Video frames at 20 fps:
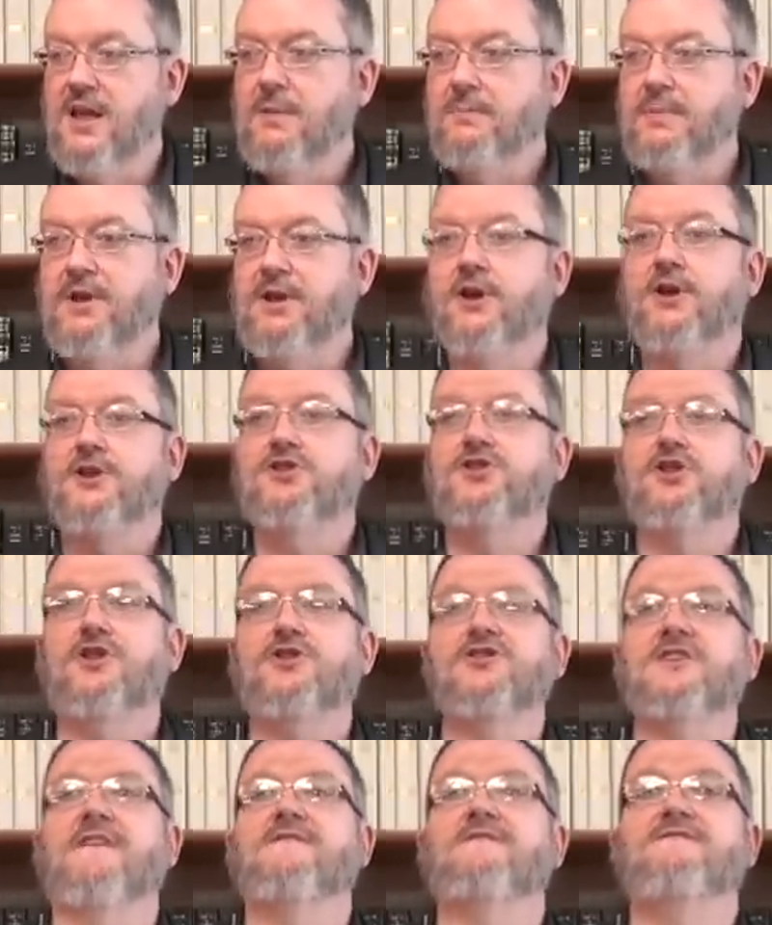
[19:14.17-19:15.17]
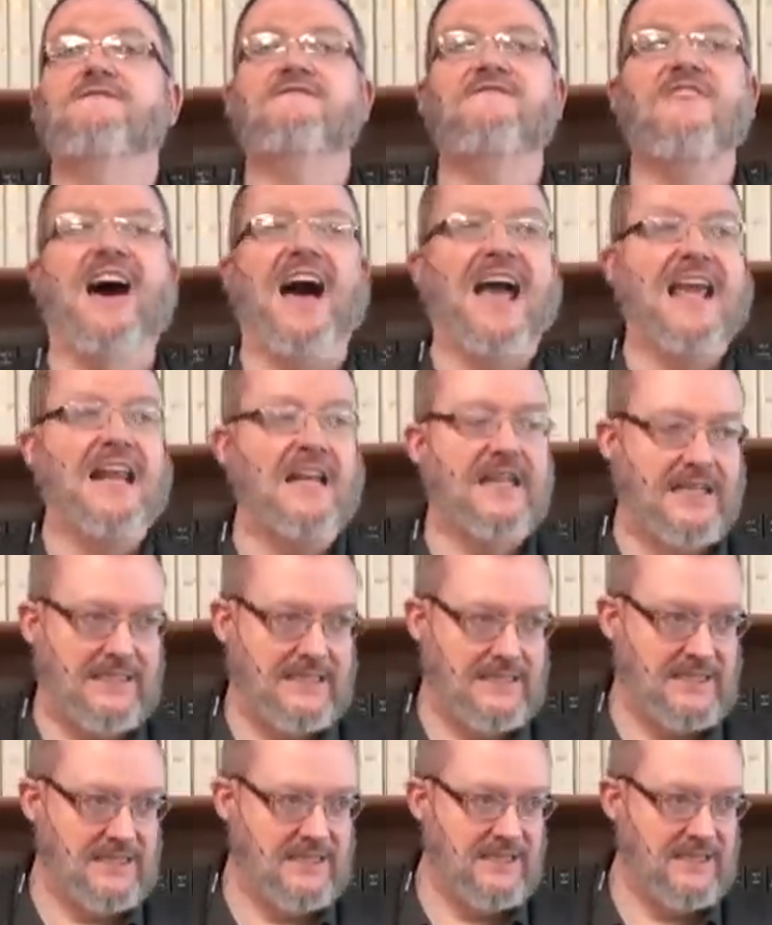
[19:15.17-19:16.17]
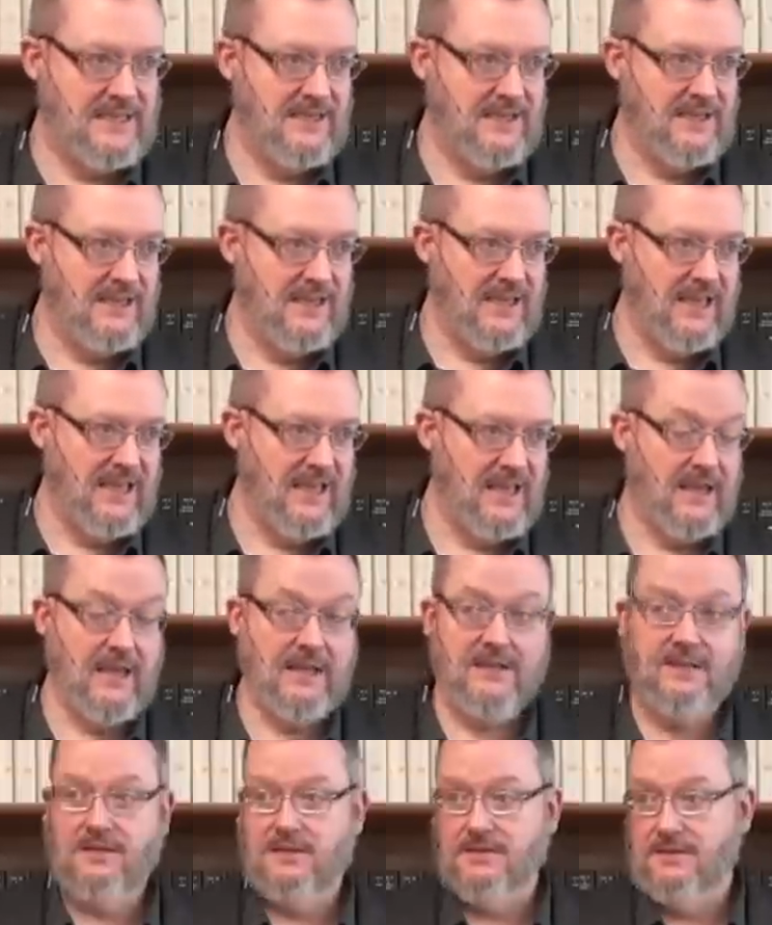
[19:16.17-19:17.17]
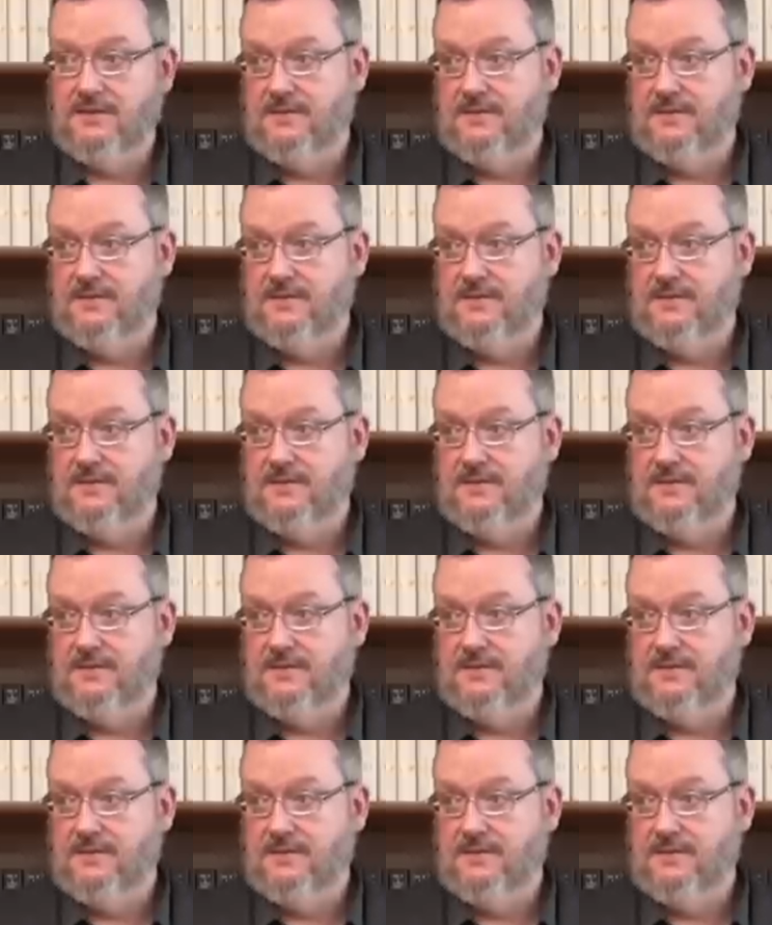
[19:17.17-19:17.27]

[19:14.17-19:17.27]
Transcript: because there's a violence in it.